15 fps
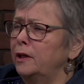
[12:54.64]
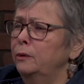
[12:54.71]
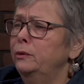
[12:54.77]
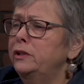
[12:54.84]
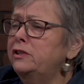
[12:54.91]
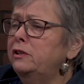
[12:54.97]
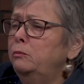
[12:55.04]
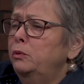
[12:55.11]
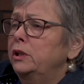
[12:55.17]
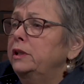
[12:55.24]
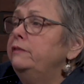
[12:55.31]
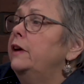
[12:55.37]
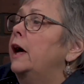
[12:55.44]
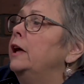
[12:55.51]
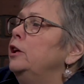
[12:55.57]
with some really
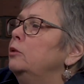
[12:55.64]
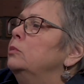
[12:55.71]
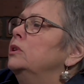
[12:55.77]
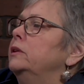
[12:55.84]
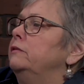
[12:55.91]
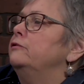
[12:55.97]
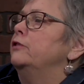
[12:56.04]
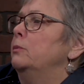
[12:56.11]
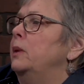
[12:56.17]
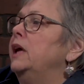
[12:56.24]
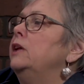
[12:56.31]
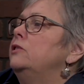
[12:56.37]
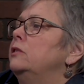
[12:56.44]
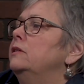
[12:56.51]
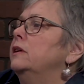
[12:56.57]
valuable
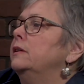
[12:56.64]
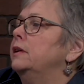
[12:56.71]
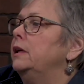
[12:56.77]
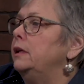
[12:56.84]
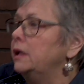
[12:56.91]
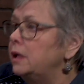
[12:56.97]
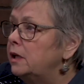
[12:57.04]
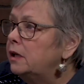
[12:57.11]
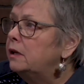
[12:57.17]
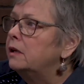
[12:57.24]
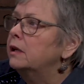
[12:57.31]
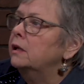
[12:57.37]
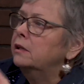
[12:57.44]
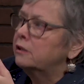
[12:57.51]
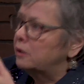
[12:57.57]
information that they need
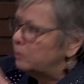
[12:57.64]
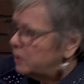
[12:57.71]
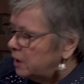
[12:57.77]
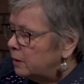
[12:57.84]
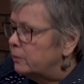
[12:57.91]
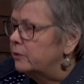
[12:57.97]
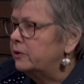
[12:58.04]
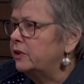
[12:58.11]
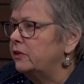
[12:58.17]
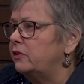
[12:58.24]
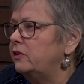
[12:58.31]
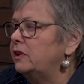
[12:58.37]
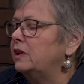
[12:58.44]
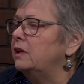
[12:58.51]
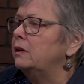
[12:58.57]
to be able to
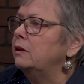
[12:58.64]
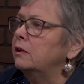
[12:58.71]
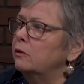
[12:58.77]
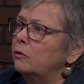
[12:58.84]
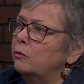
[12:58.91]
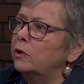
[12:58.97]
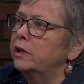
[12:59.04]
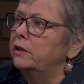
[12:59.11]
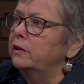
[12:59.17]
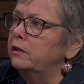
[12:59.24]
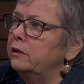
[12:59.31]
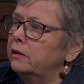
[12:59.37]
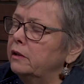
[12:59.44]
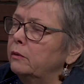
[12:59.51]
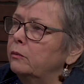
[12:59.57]
see what
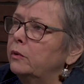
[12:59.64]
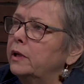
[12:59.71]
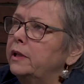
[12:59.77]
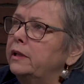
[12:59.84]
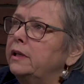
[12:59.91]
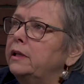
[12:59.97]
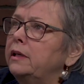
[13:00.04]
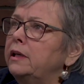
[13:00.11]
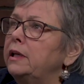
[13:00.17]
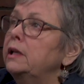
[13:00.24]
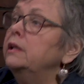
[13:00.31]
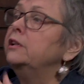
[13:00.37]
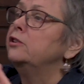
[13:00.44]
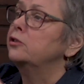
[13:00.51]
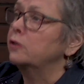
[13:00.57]
the
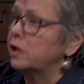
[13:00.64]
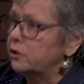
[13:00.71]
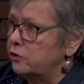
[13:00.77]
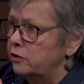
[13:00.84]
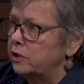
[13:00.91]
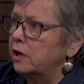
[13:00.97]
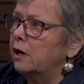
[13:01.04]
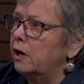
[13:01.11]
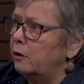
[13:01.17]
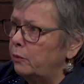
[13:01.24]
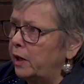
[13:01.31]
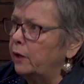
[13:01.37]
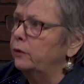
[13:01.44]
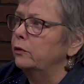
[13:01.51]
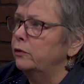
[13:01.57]
healing structures are
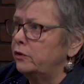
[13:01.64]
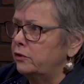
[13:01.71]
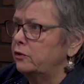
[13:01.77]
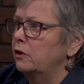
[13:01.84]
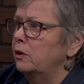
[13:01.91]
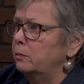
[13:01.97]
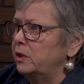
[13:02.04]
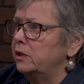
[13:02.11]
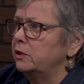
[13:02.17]
around those trauma